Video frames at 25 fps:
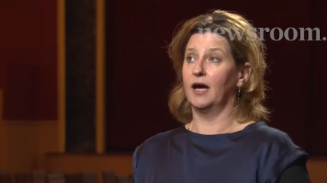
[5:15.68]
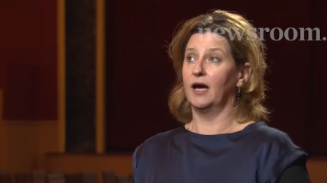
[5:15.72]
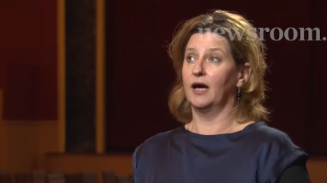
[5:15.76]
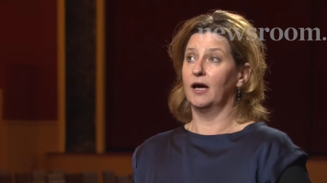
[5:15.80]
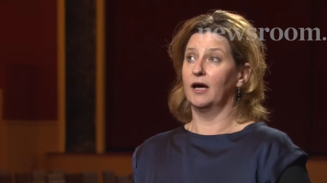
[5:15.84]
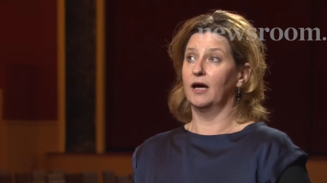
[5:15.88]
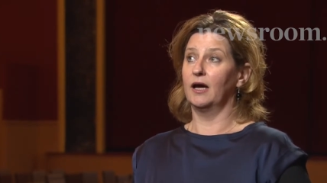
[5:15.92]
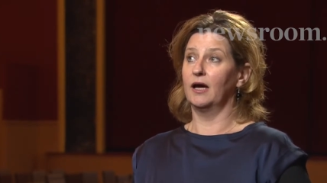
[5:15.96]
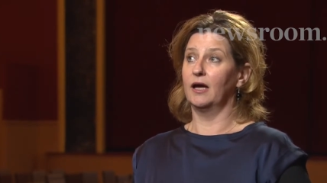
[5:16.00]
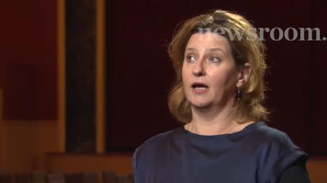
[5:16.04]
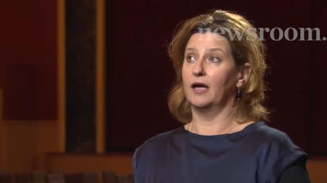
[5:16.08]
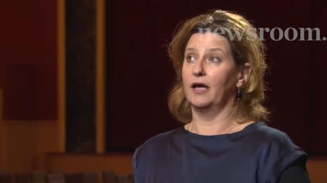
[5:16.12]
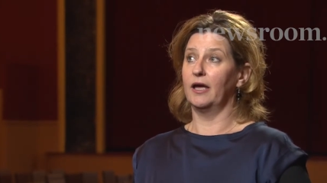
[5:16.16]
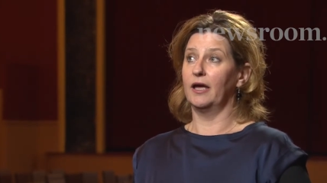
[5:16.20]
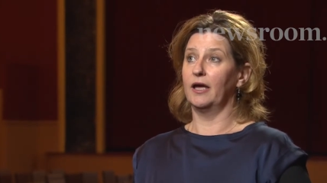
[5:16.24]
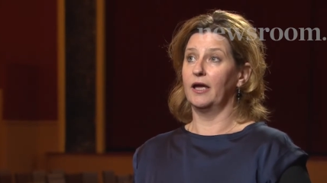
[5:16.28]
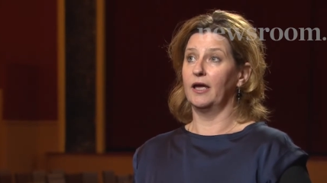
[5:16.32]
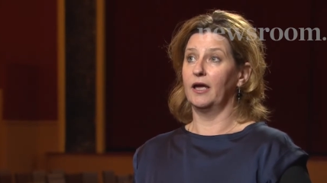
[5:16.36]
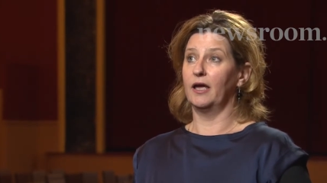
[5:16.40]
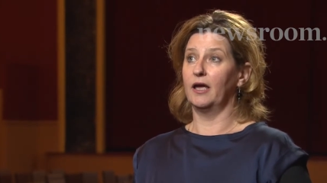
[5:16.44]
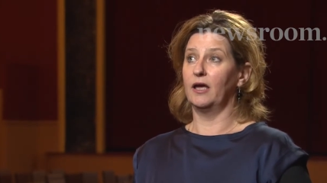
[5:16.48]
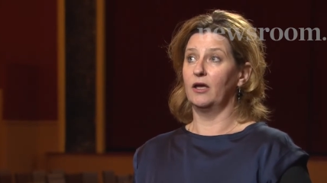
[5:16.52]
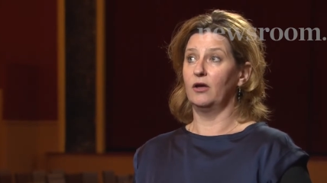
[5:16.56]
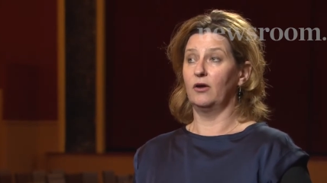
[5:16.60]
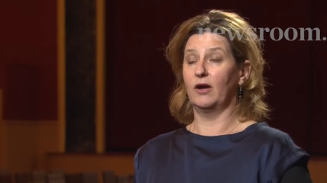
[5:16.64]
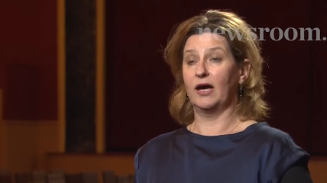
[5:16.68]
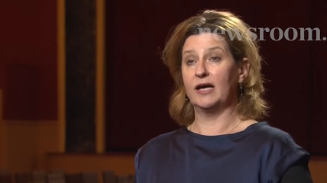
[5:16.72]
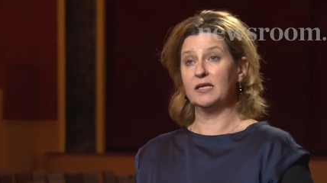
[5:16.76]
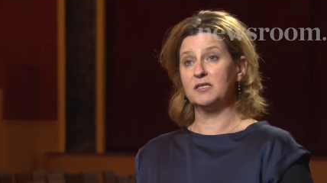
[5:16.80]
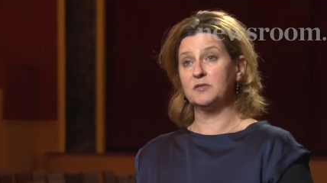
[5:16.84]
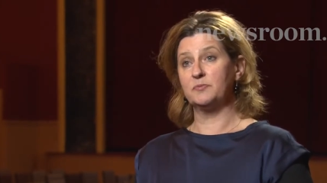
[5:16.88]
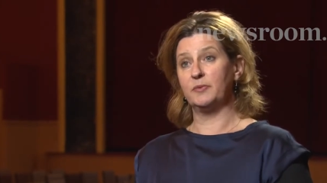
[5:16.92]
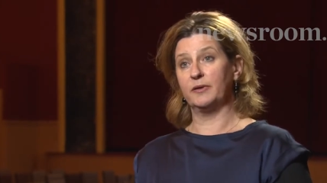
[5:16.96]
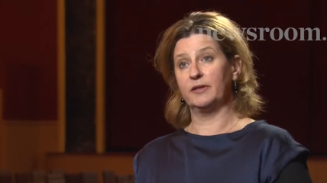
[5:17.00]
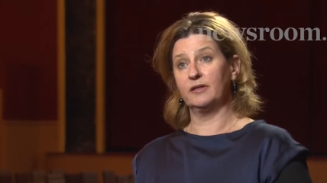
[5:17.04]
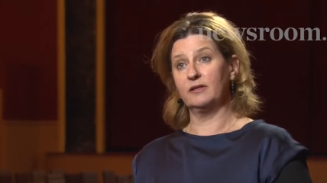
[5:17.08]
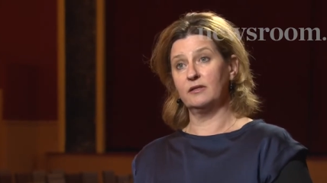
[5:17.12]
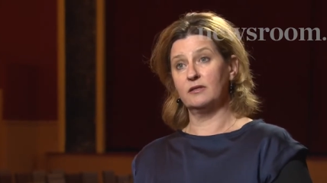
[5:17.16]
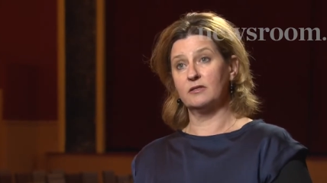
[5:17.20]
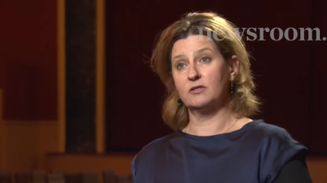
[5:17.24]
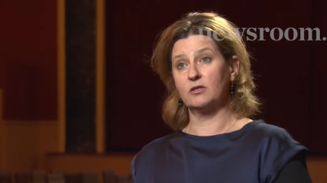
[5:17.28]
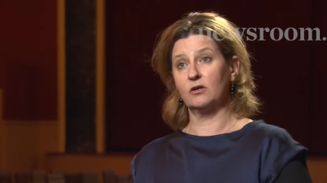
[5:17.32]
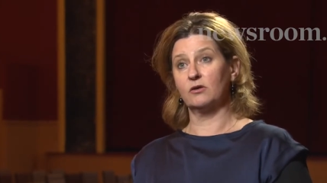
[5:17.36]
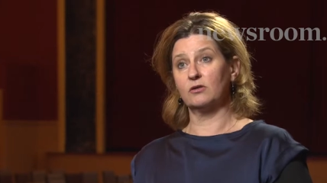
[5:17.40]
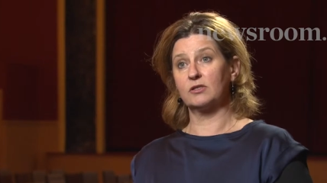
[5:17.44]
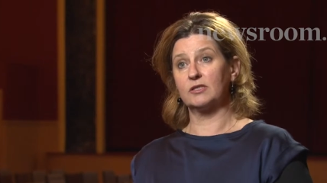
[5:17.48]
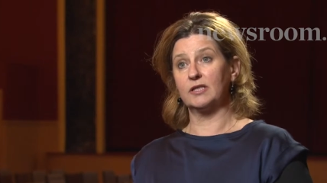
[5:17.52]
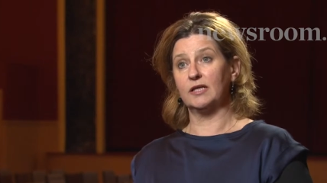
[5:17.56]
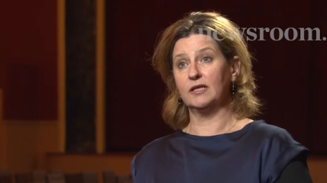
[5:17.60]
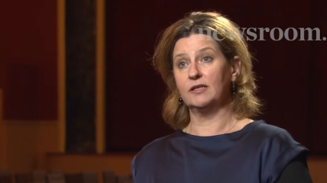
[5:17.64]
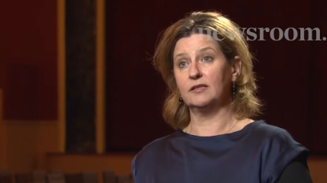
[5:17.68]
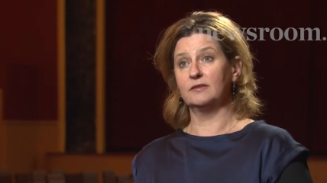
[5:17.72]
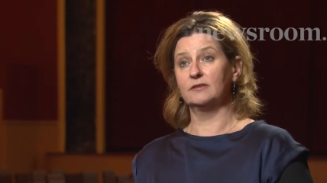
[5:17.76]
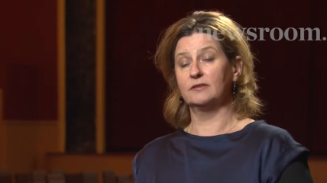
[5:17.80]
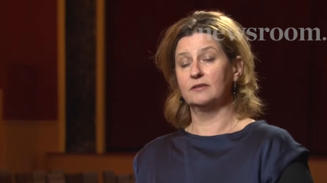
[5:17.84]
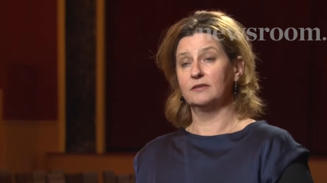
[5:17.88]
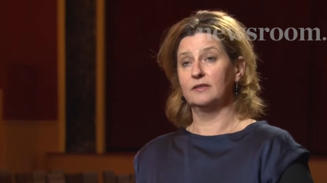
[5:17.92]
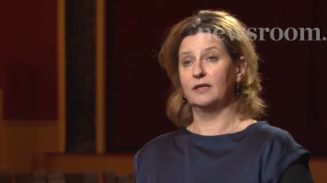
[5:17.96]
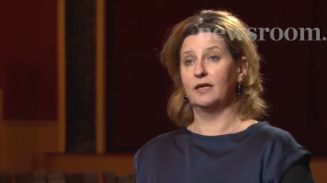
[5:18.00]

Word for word: Uh, her husband, the doctor,